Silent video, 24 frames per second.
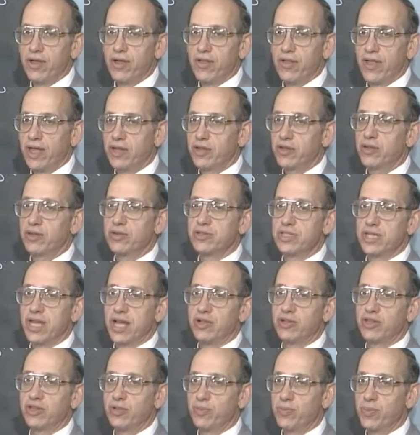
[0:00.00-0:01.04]
that turns
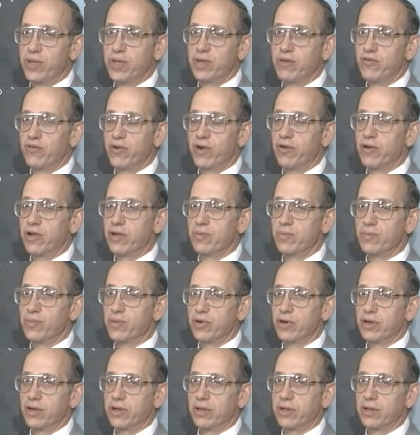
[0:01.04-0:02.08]
out to be very
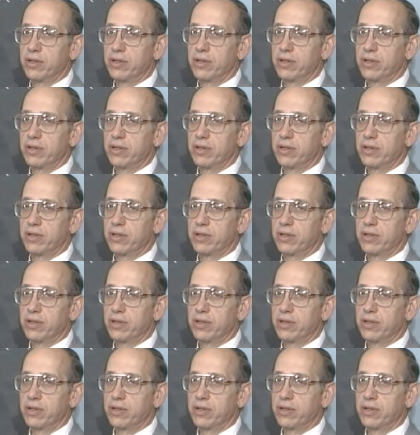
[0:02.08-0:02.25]
important.